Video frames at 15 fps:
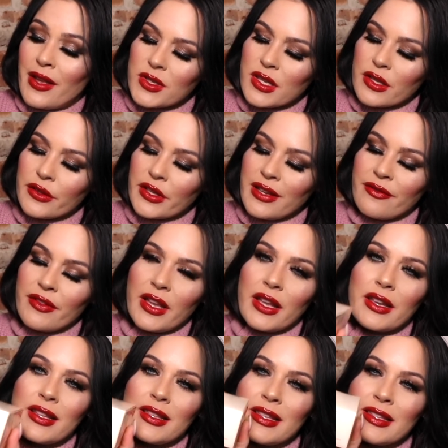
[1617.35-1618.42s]
It's a
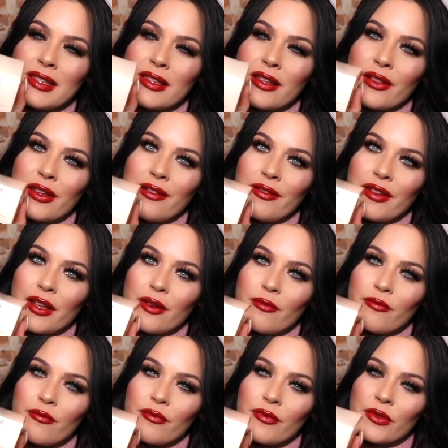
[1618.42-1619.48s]
leave-in. This is a leave-in
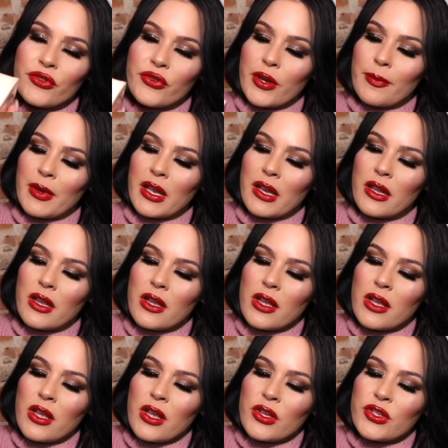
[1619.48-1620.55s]
treatment.
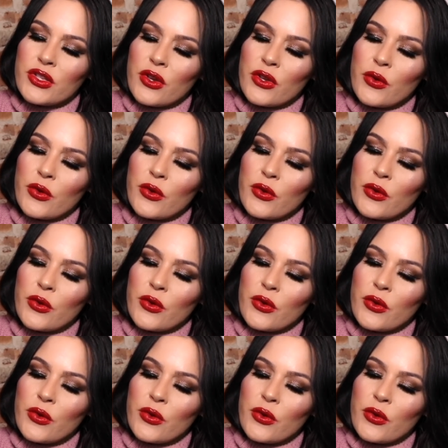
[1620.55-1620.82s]
So